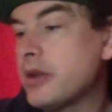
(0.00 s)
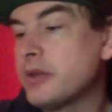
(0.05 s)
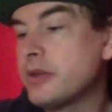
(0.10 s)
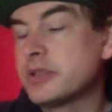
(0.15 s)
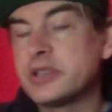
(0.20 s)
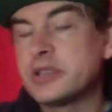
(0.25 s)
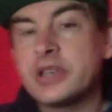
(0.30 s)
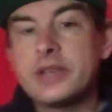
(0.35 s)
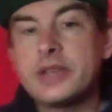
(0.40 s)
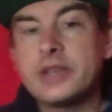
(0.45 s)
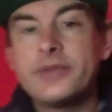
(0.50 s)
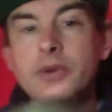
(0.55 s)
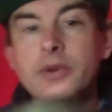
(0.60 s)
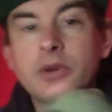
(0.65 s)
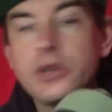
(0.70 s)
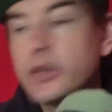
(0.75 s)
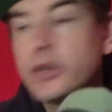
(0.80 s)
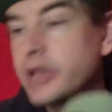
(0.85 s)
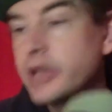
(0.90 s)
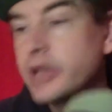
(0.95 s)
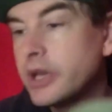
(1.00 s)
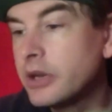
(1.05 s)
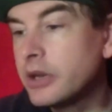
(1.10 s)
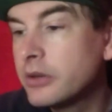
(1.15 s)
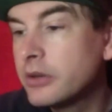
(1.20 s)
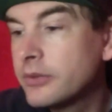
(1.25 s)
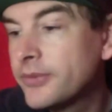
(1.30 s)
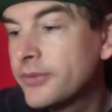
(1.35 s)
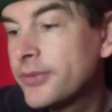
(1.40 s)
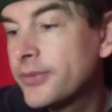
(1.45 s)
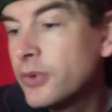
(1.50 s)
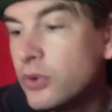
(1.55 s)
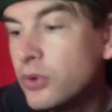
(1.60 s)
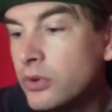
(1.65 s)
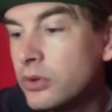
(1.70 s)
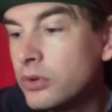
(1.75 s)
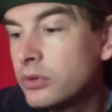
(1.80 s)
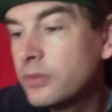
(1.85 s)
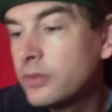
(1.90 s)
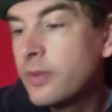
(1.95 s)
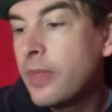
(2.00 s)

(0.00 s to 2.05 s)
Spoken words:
I was say if you are looking for